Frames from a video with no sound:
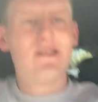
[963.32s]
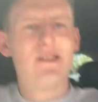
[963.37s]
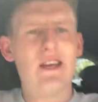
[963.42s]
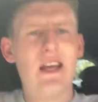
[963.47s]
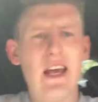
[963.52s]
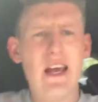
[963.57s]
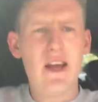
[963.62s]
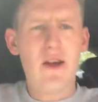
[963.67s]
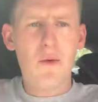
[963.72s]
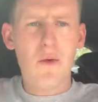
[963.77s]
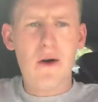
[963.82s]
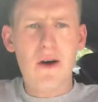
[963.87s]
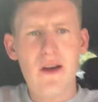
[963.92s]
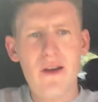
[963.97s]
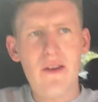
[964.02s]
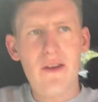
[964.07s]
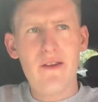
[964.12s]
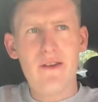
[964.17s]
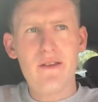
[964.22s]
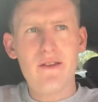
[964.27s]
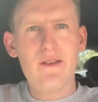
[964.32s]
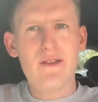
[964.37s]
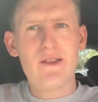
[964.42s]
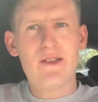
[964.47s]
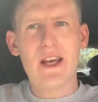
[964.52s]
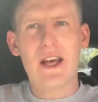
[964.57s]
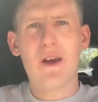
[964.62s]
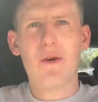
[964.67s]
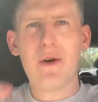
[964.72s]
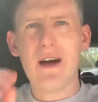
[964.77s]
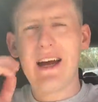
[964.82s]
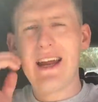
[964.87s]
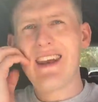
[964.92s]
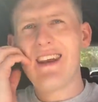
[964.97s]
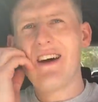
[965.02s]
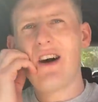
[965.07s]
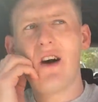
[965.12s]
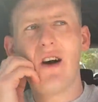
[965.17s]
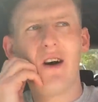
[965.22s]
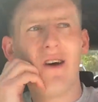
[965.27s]
Tiguan,
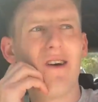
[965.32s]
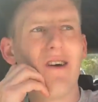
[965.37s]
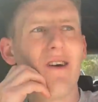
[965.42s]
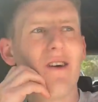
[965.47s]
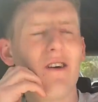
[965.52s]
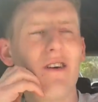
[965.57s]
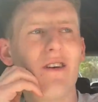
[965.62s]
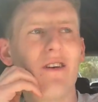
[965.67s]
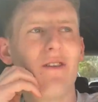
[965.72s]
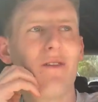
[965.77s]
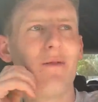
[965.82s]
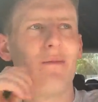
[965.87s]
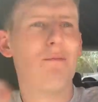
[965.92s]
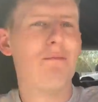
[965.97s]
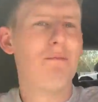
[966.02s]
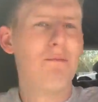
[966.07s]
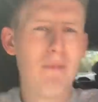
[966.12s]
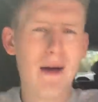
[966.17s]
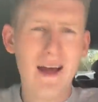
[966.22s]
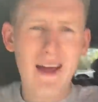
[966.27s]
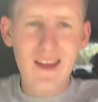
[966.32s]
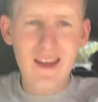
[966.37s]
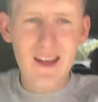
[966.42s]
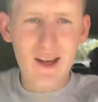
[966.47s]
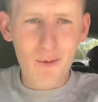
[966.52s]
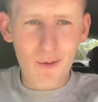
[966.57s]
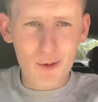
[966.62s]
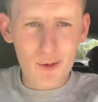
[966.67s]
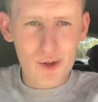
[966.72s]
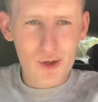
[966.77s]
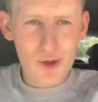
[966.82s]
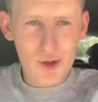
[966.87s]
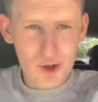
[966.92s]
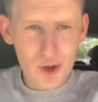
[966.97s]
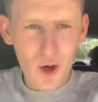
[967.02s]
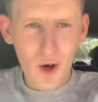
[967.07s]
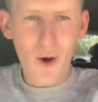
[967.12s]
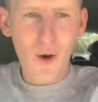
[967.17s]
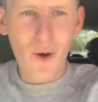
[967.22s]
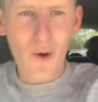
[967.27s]
Tiguan R. Mate, it was
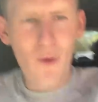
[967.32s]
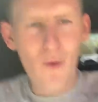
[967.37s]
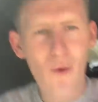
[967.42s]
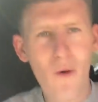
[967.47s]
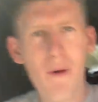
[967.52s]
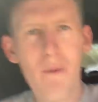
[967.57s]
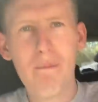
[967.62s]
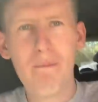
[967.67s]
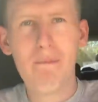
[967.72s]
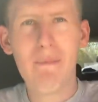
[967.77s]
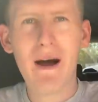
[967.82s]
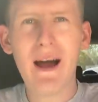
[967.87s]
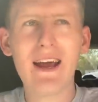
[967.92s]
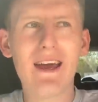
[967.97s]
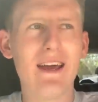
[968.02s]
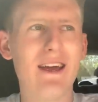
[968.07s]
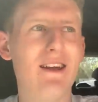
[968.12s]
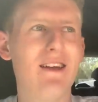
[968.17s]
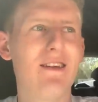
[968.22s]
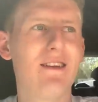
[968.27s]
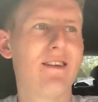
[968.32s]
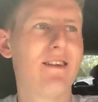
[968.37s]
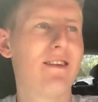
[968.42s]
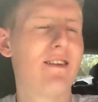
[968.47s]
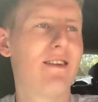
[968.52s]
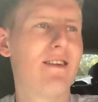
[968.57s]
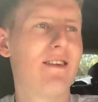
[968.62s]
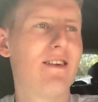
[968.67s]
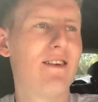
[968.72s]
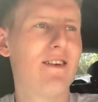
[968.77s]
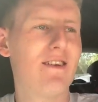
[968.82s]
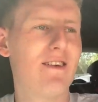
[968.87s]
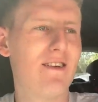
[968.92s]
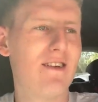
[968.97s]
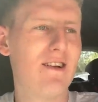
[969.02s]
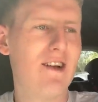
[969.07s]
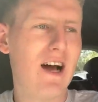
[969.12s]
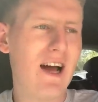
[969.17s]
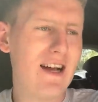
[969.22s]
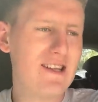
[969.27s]
so banging.
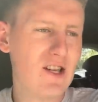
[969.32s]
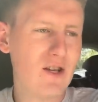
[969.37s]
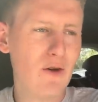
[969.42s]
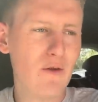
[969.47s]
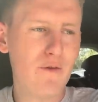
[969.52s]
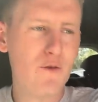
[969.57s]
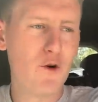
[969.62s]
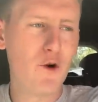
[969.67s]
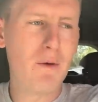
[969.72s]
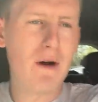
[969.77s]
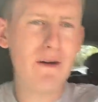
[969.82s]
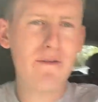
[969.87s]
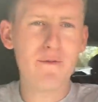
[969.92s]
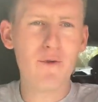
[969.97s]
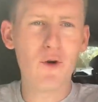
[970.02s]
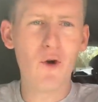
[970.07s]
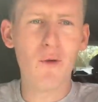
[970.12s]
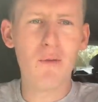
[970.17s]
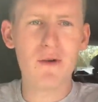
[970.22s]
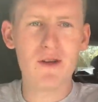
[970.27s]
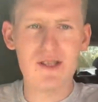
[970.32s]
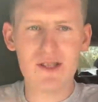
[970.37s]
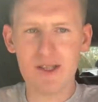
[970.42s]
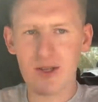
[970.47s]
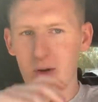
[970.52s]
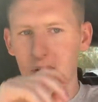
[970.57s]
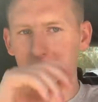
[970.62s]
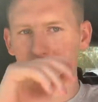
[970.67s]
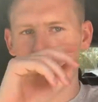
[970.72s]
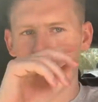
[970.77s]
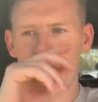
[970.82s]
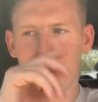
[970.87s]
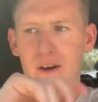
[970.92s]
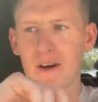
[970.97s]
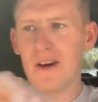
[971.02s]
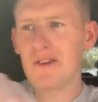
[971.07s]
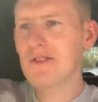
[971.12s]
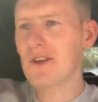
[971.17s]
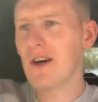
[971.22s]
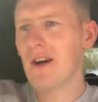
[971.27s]
Like, it's like a 4x4, but still like a
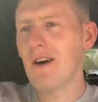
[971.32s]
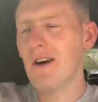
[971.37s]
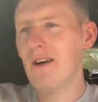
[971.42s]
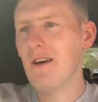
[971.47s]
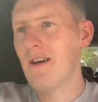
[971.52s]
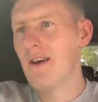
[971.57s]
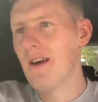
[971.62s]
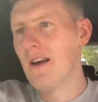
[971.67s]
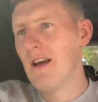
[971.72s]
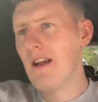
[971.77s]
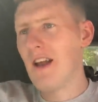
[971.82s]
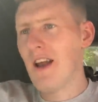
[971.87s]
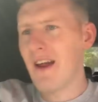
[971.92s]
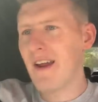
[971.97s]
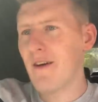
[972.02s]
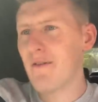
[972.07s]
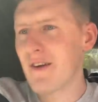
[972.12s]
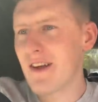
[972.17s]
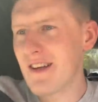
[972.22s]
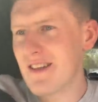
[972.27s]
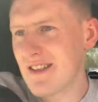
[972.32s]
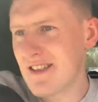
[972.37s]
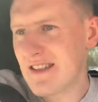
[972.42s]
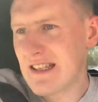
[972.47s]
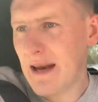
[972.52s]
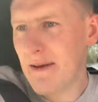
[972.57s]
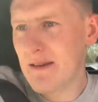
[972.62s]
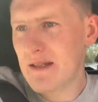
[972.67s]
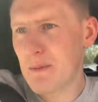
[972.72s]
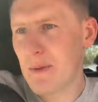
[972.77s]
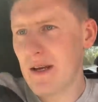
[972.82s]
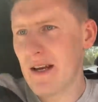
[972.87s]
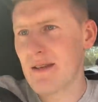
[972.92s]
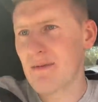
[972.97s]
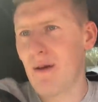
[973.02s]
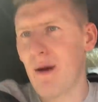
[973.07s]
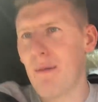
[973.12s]
fast car. Like, I think it's the same speed as my